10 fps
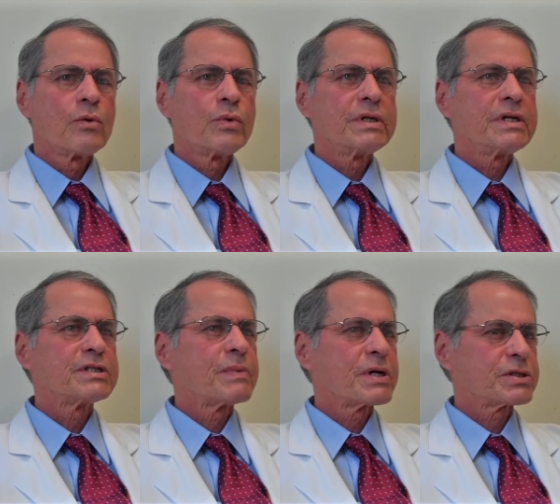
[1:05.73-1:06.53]
We need
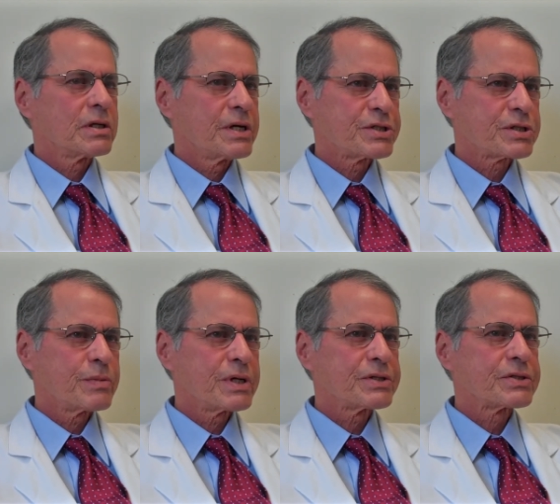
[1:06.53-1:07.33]
special
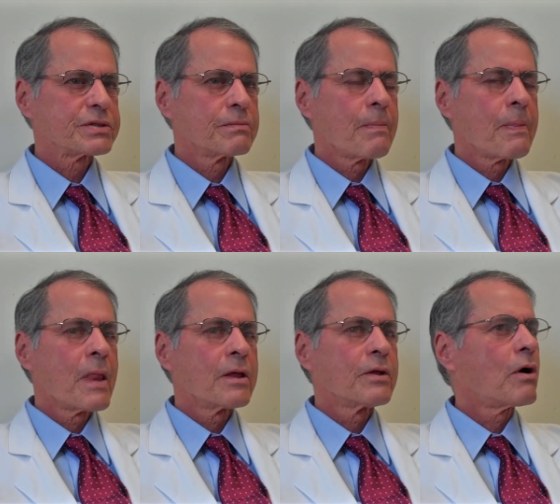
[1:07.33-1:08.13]
instruments.
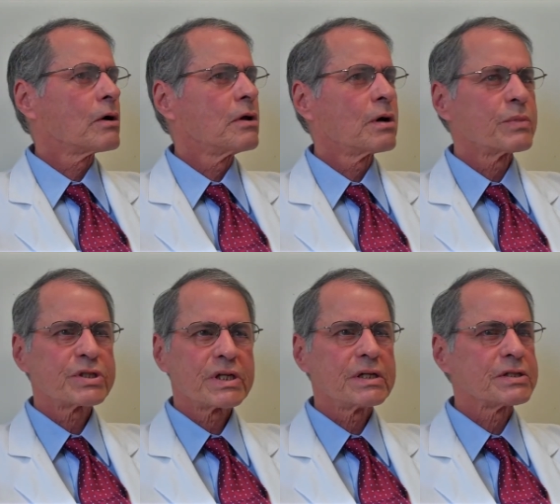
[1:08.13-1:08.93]
The heart-lung
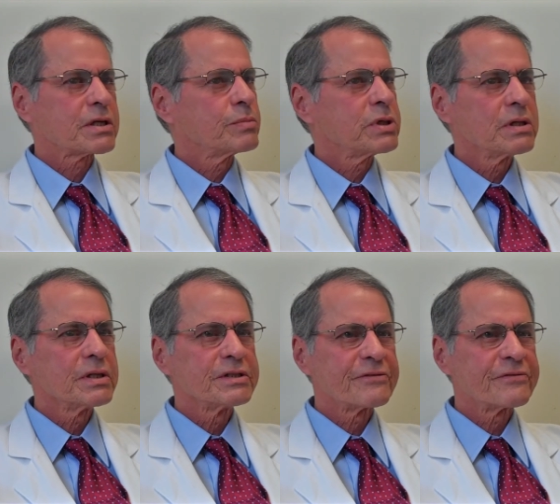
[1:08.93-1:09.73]
machine is completely
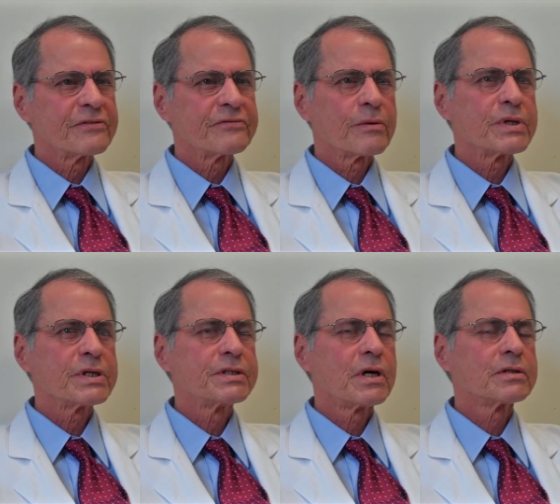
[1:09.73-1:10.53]
different from the
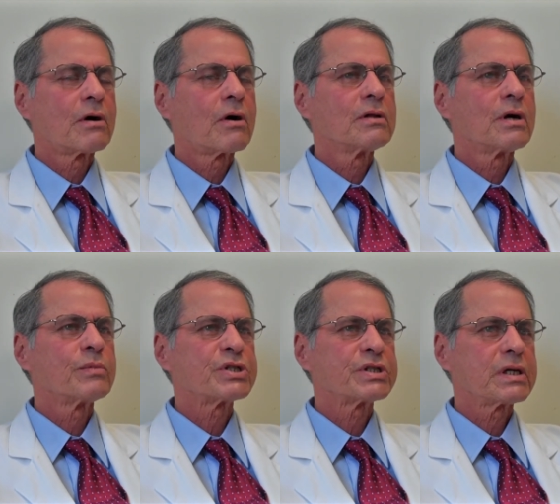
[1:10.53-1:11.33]
adult heart-lung
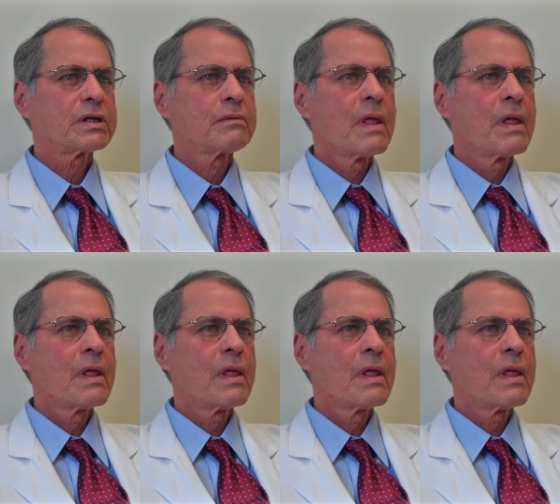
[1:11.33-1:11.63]
machine.